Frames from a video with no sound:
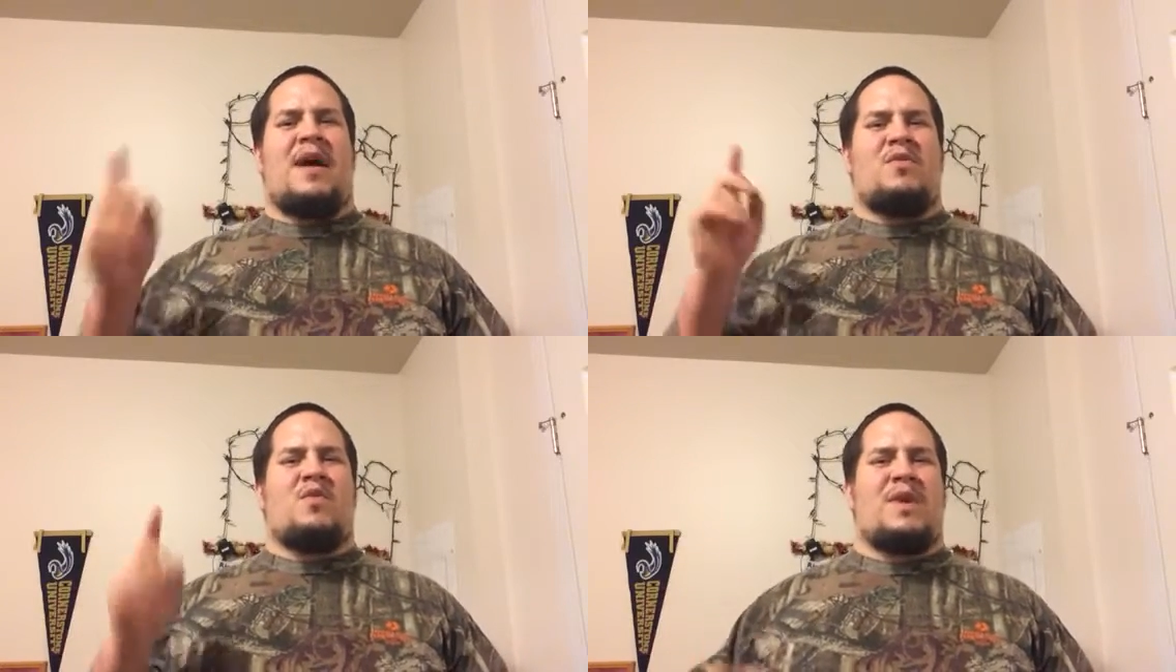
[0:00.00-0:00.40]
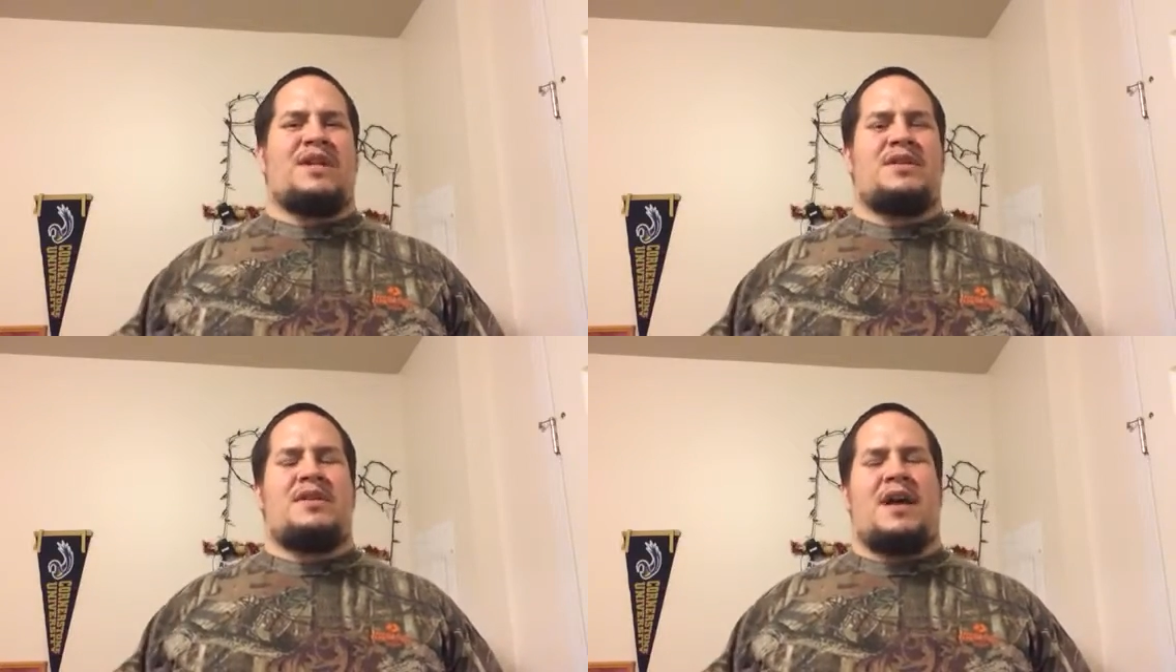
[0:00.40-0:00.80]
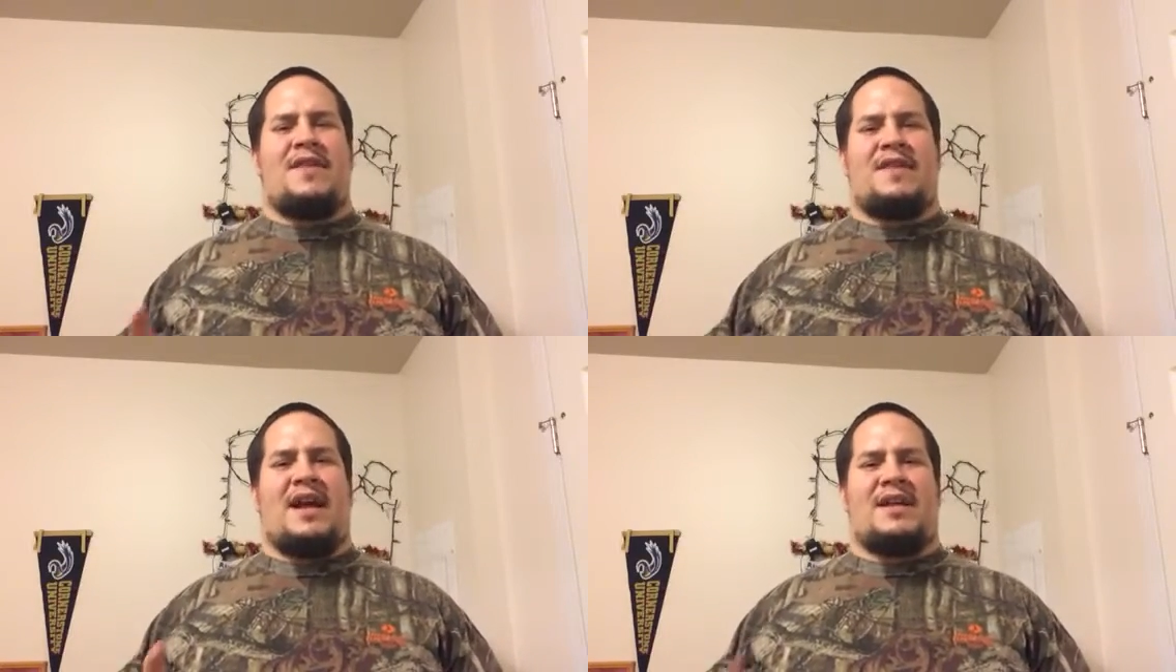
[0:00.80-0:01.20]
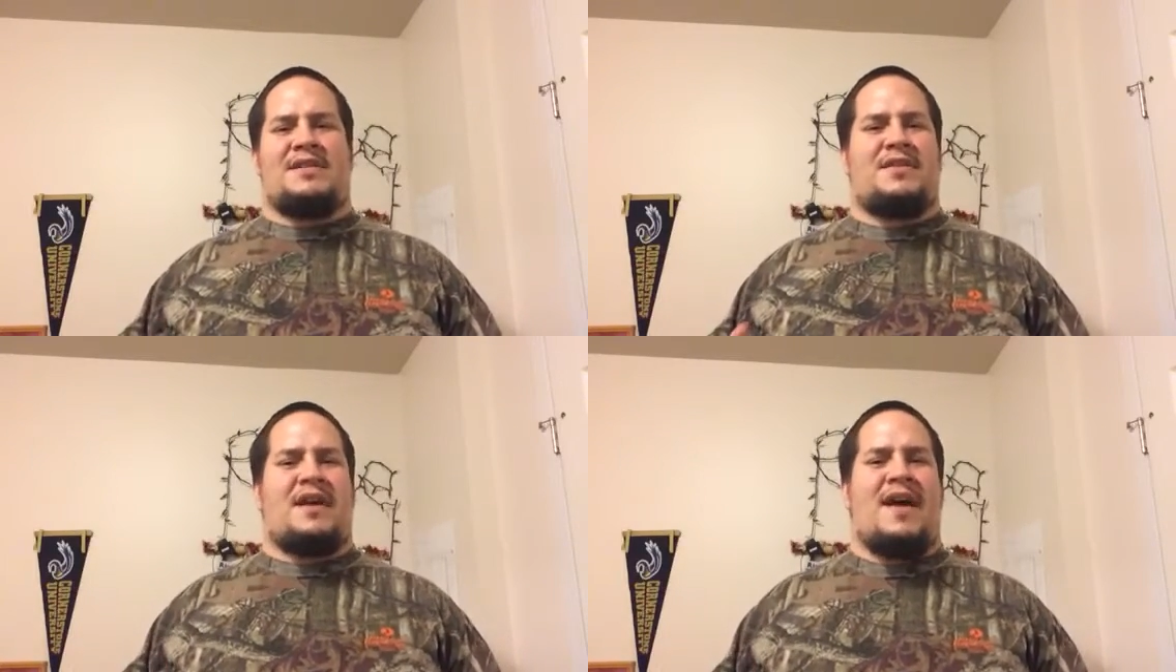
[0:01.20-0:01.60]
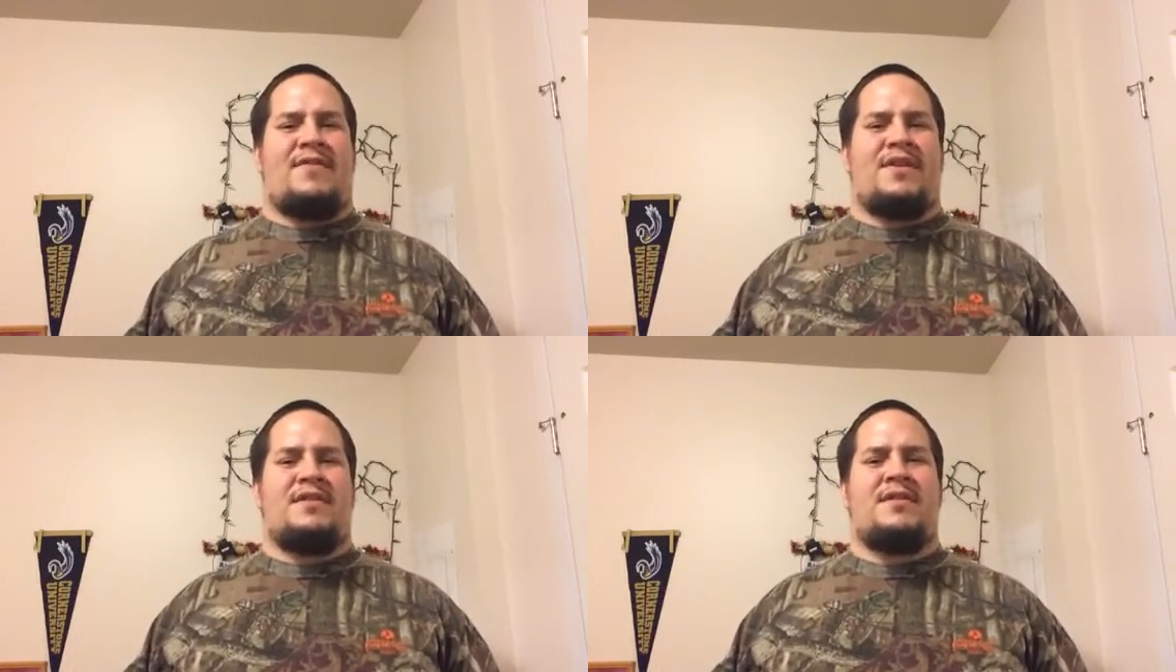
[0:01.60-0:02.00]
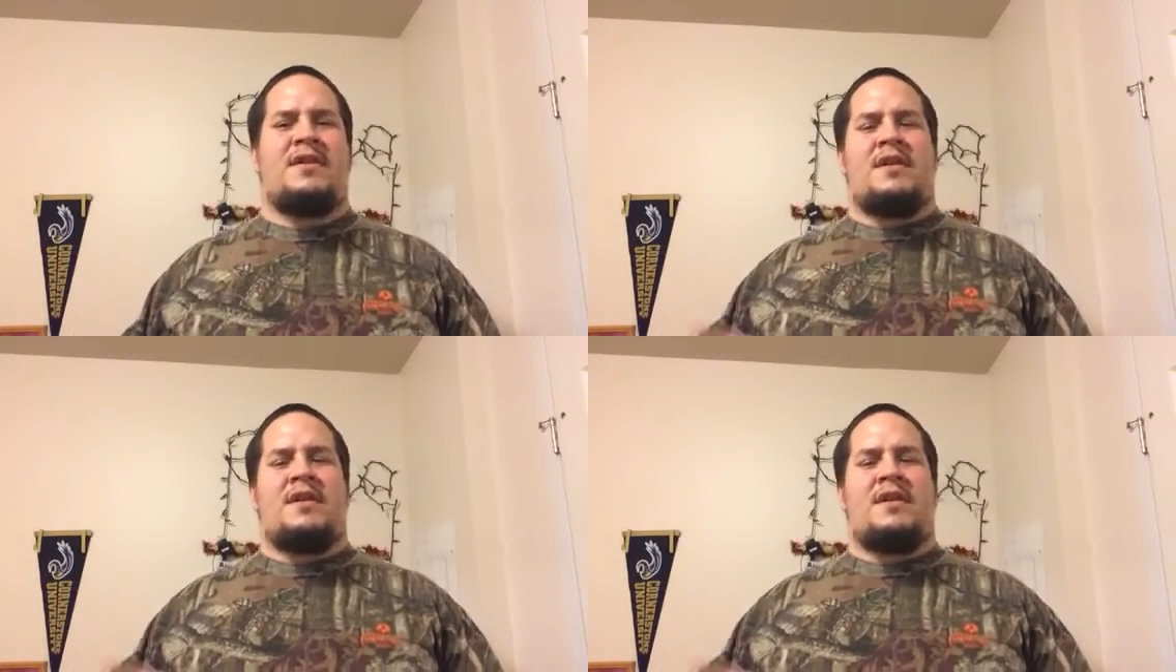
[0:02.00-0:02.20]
I think I still have it.